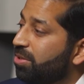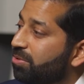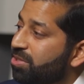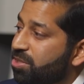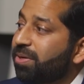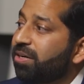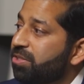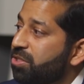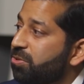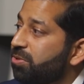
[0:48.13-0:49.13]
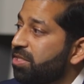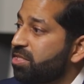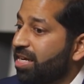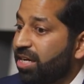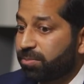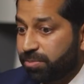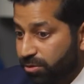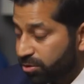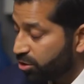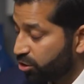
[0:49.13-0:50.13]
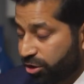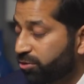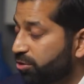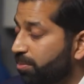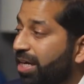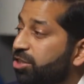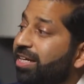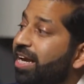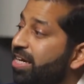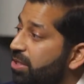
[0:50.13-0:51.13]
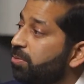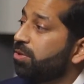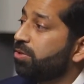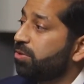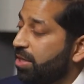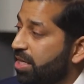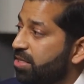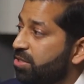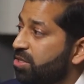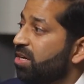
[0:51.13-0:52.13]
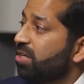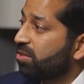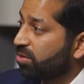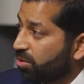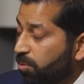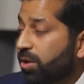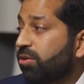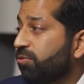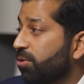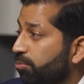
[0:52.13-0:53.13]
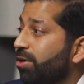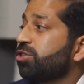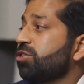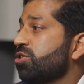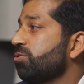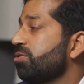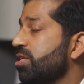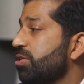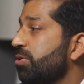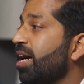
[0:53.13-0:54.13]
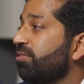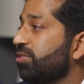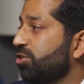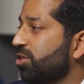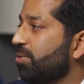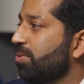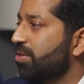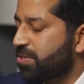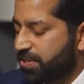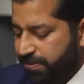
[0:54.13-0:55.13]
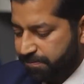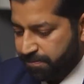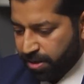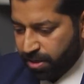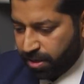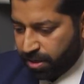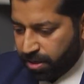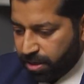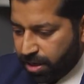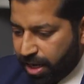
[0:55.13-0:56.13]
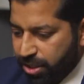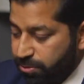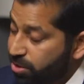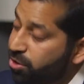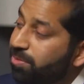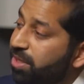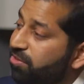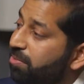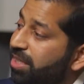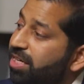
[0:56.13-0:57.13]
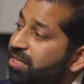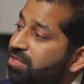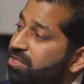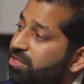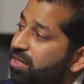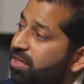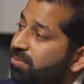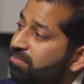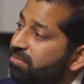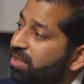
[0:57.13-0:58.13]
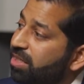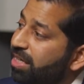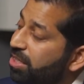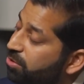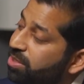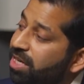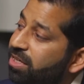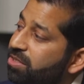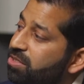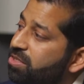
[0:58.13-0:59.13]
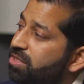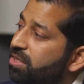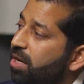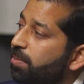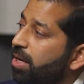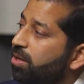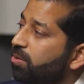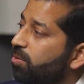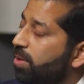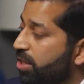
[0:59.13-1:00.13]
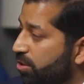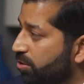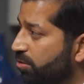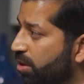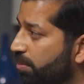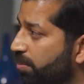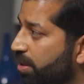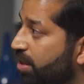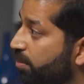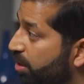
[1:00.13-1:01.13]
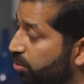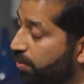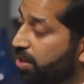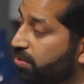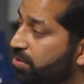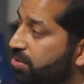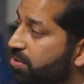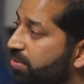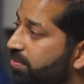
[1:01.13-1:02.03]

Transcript: your inspiring stories to help not just children, but actually anyone who hears the wonderful and precious stories that you have to share with us. As with so many of my guests, can you tell us about where you grew up and about your parents?